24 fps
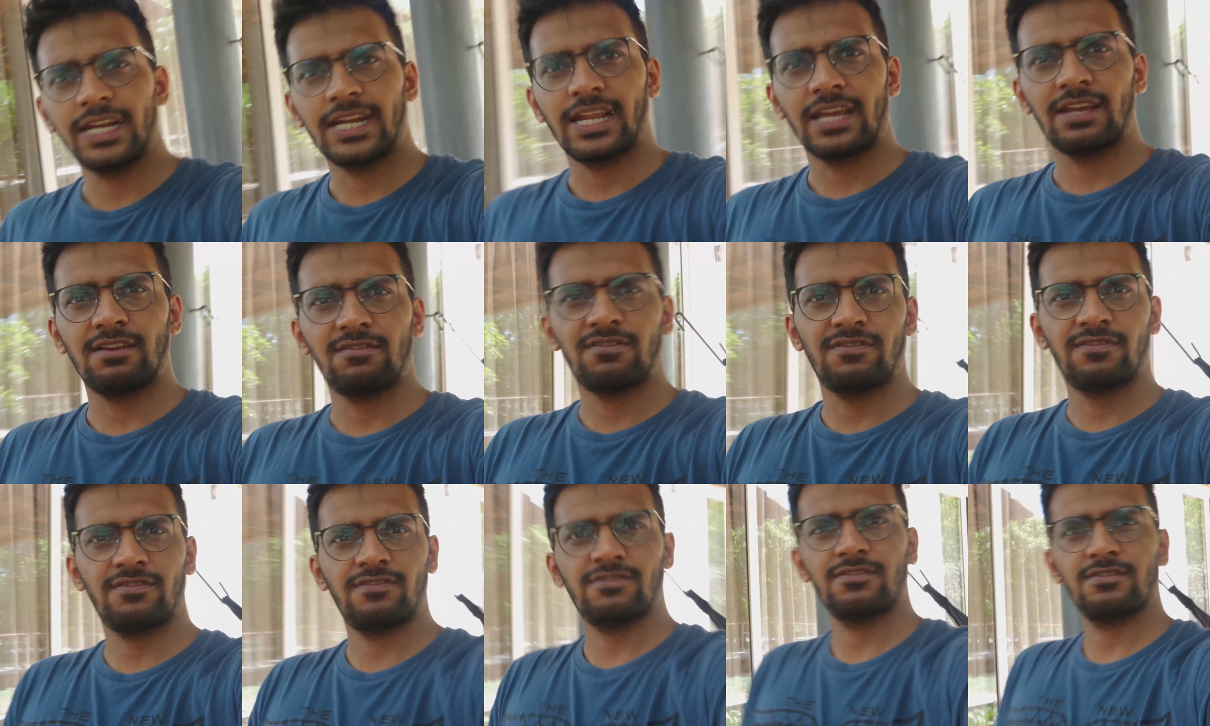I've
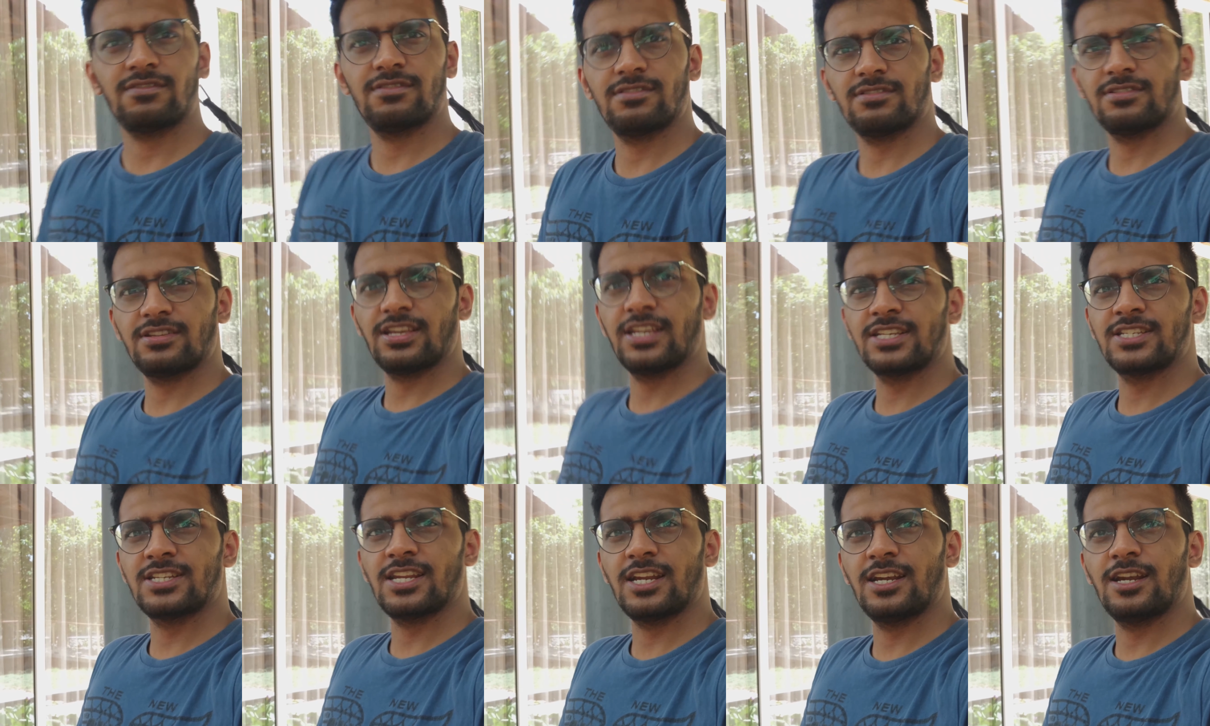
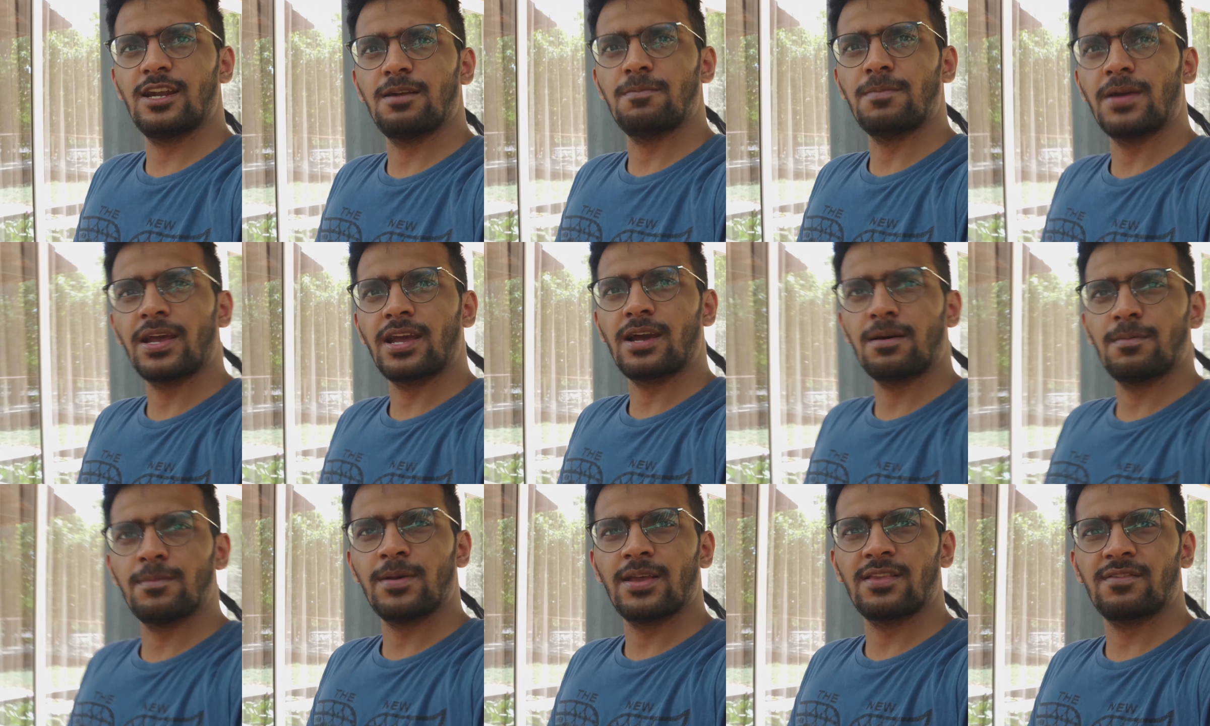extended my
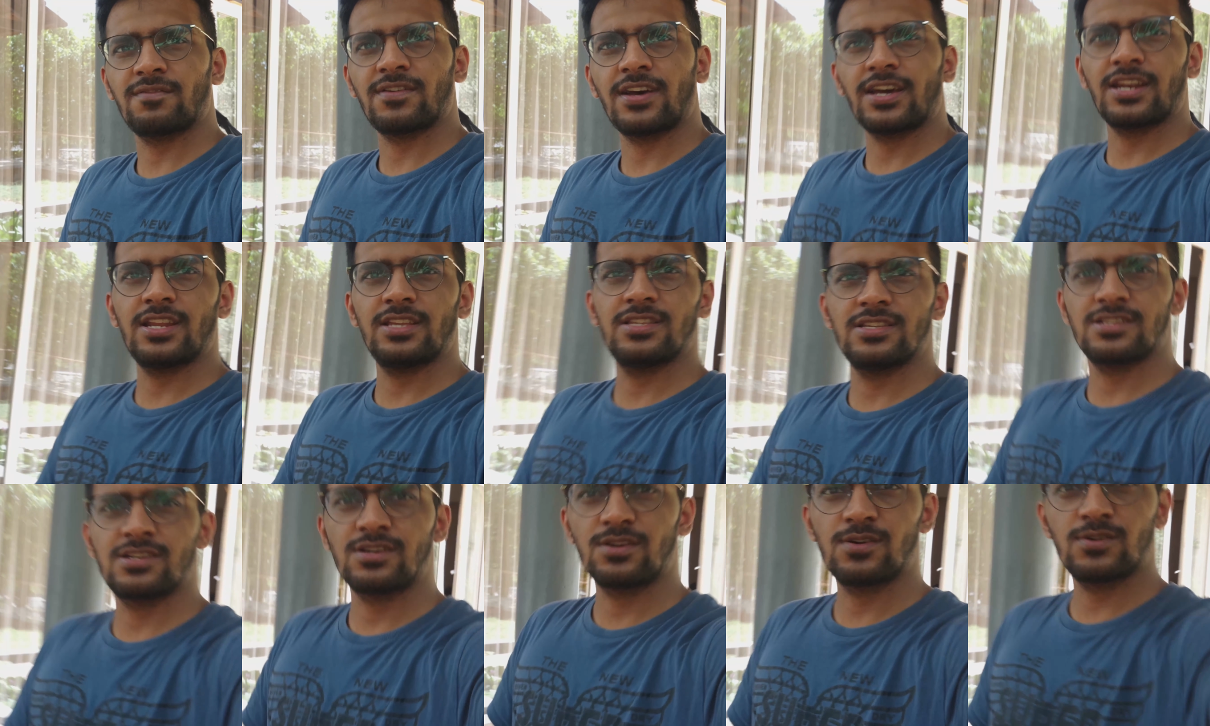arm as far as
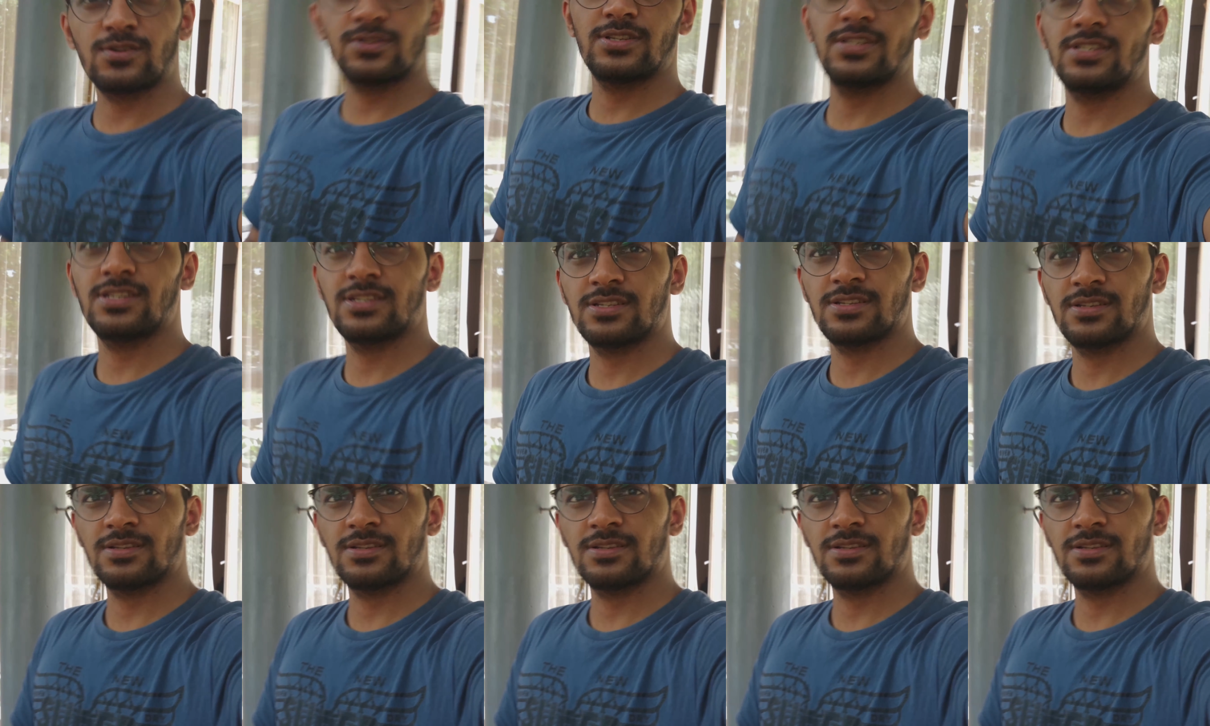it goes.